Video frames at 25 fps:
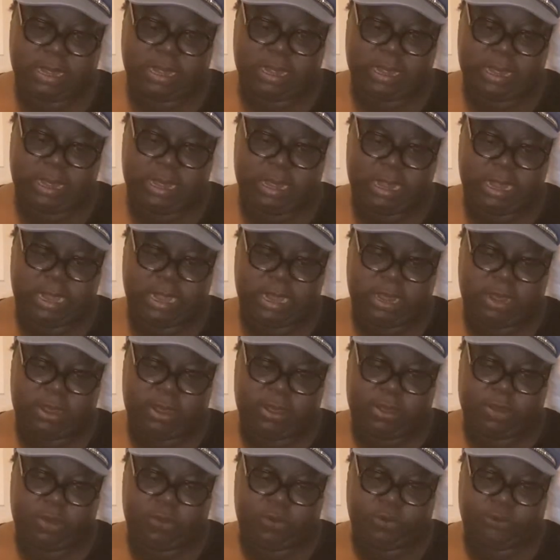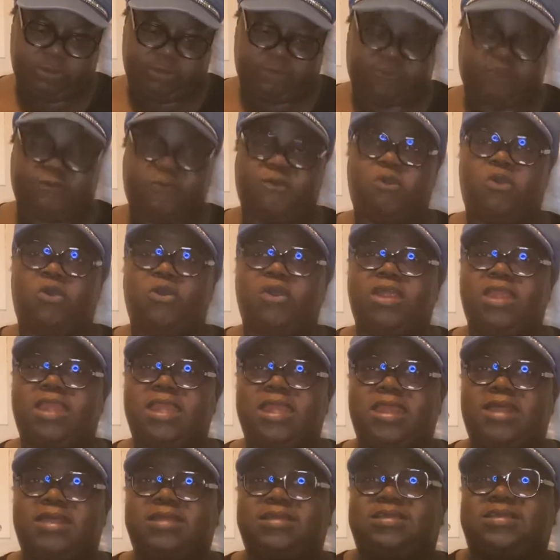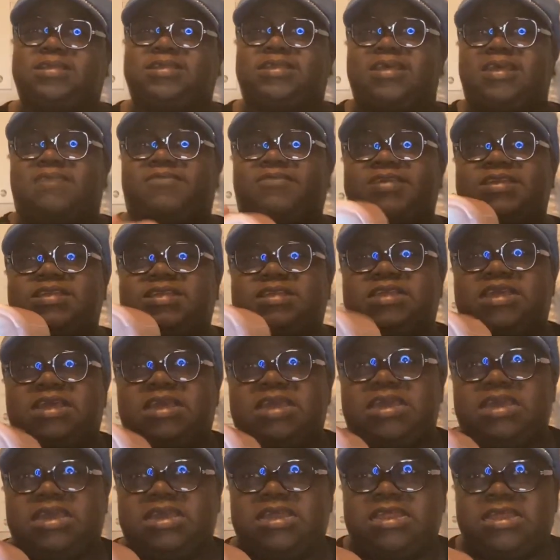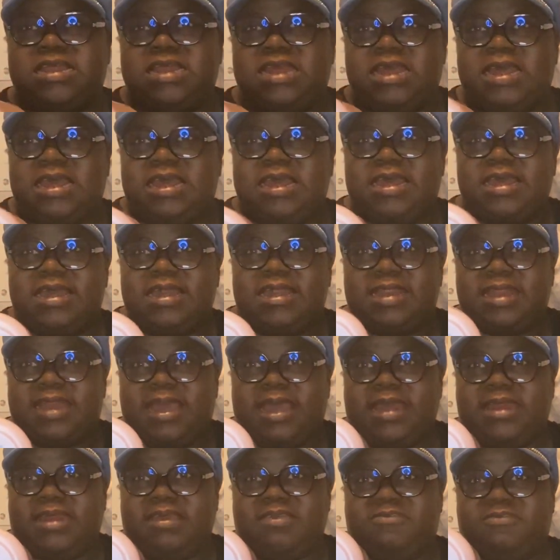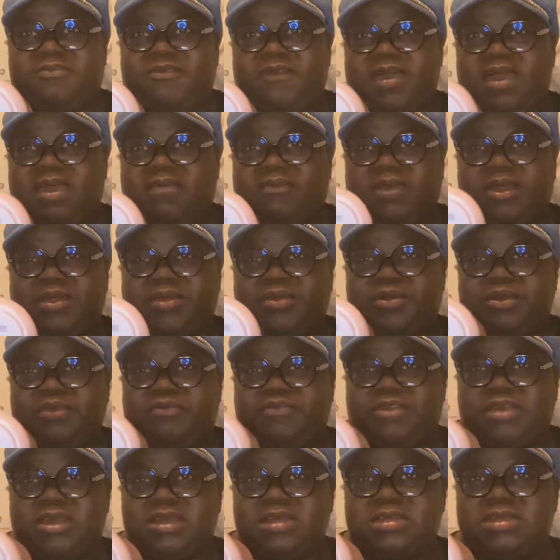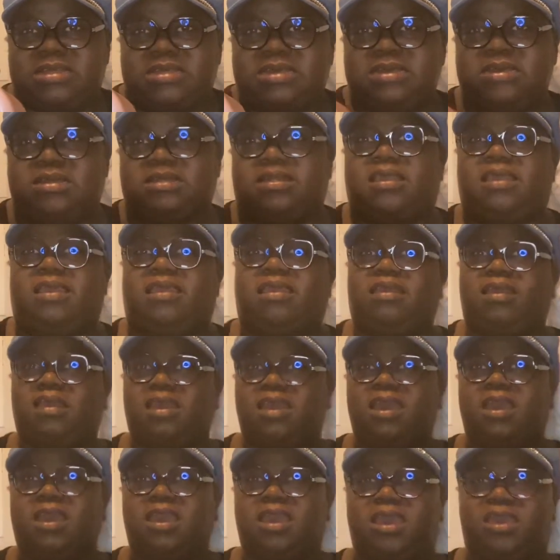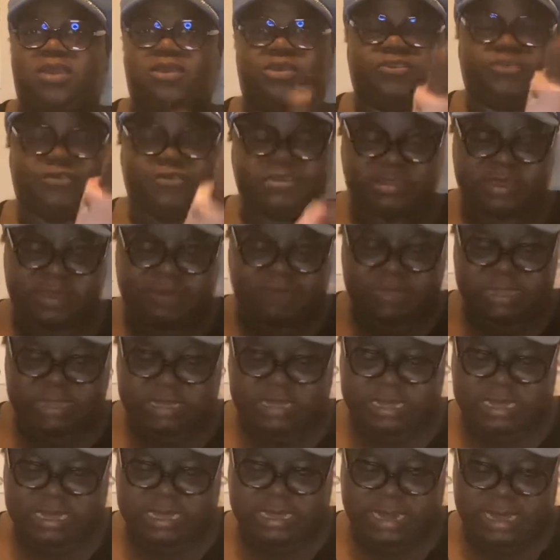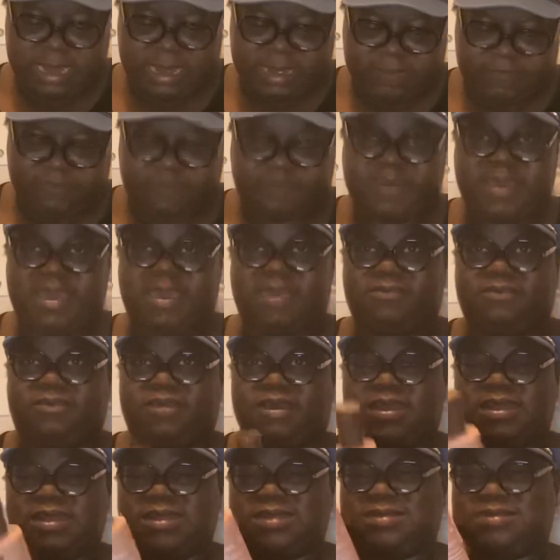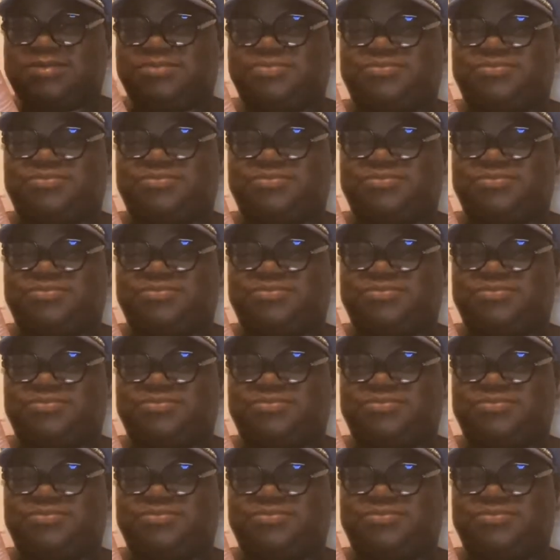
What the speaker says: And it goes for $17.95. I don't know if you can see it there. It goes for $17.95, and it's